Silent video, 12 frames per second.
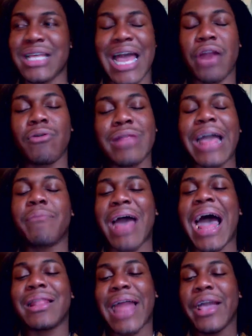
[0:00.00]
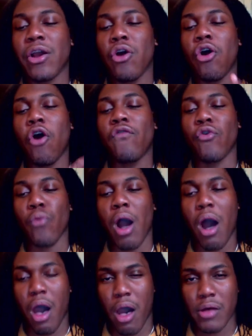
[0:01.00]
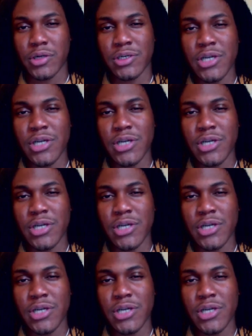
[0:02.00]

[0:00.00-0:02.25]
that I don't like, but I like her overall.